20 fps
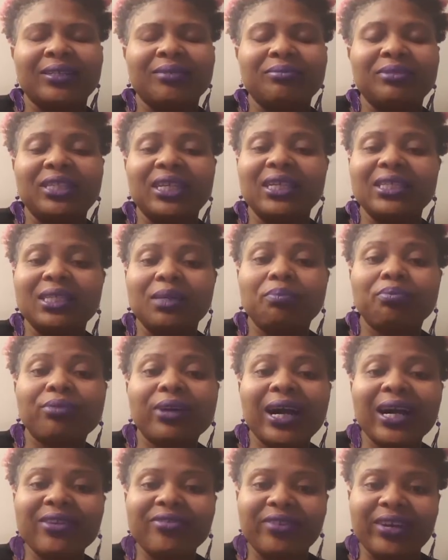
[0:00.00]
daily
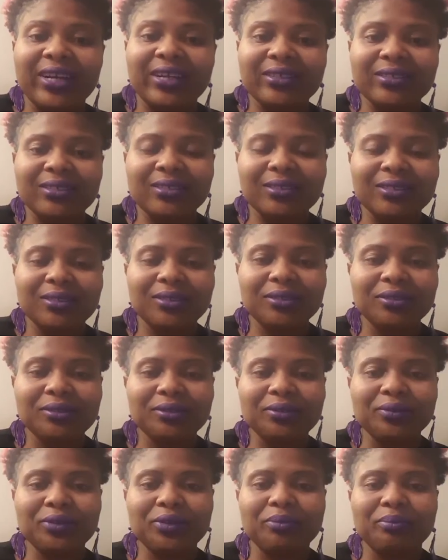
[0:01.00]
progress
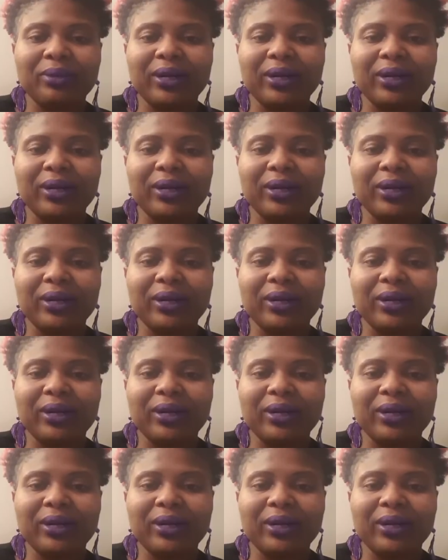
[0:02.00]
on